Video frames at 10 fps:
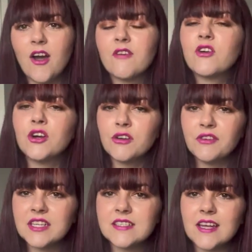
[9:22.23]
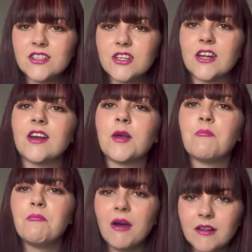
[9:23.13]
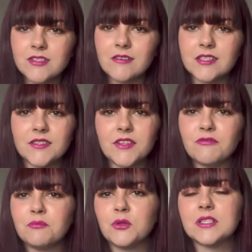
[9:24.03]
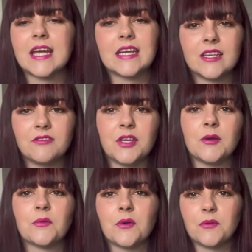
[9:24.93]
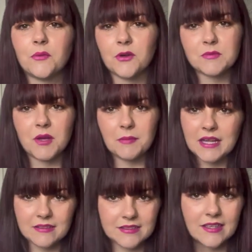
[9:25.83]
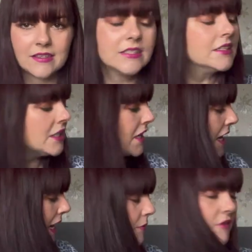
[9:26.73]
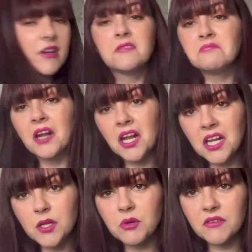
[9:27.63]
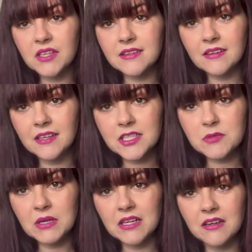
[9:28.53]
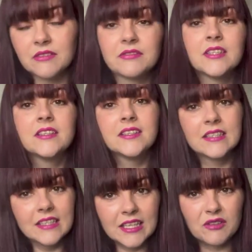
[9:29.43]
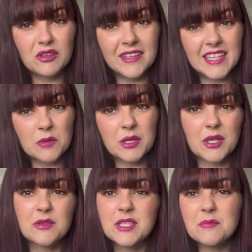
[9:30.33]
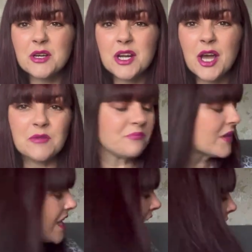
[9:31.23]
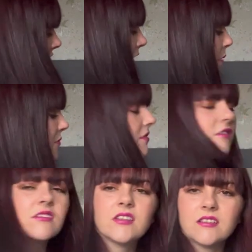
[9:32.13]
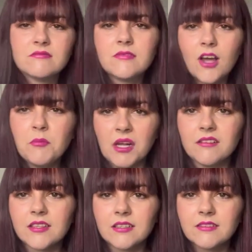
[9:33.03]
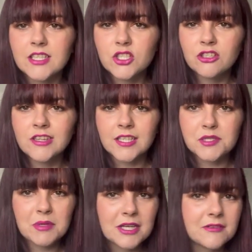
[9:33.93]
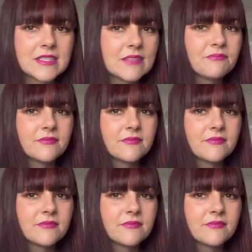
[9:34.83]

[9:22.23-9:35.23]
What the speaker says: I've gone off on a tangent, and I apologize if I've bored any of you with what my plans are. However, a little bit of insight into my life if you're a little bit nosy and want to know. Not that I'm nosy, it's a good thing to be nosy.